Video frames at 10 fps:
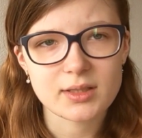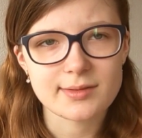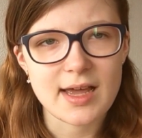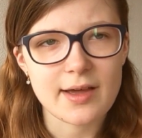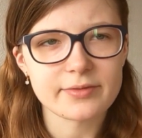
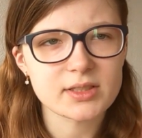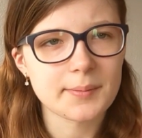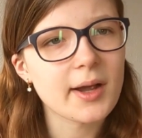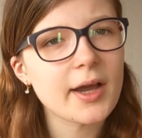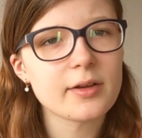and have
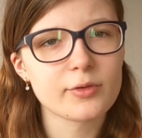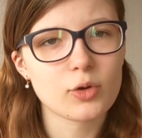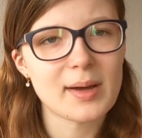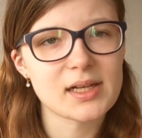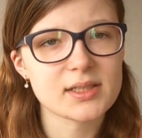some kind of
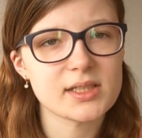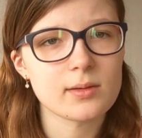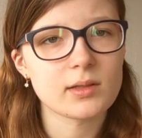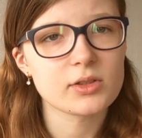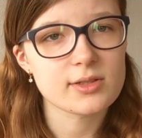normality
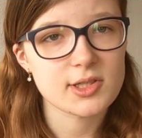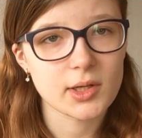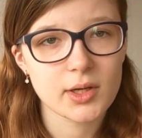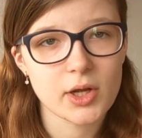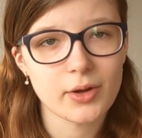while you're
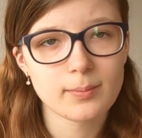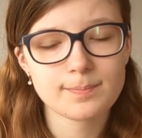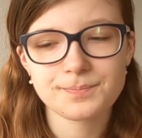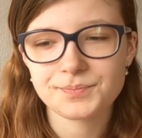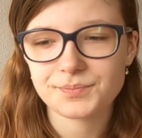stuck at home.